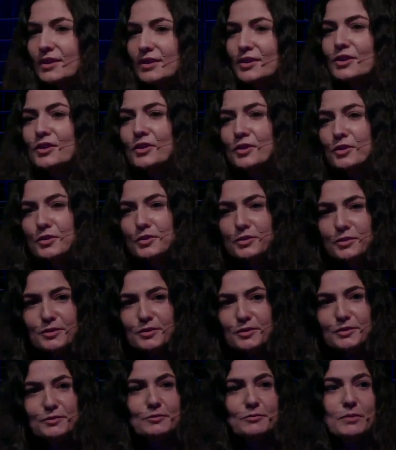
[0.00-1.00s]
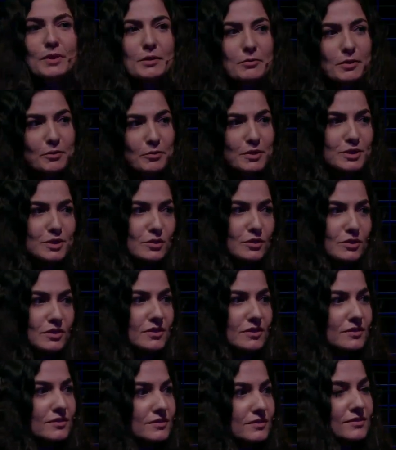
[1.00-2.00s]
or maybe we
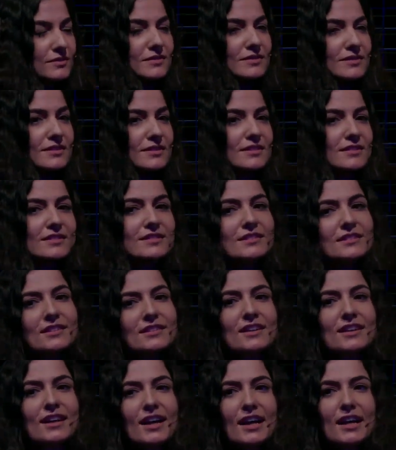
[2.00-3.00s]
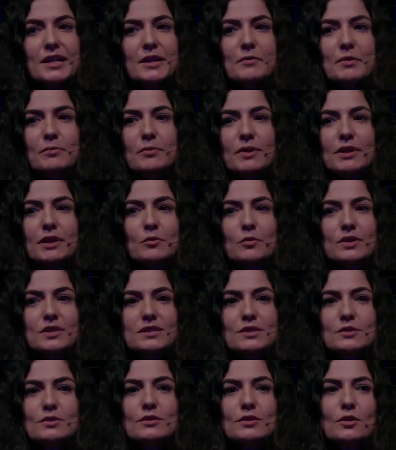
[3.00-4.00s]
don't. And everybody
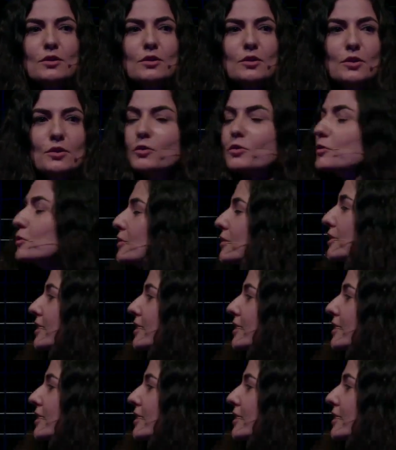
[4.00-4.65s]
wants to know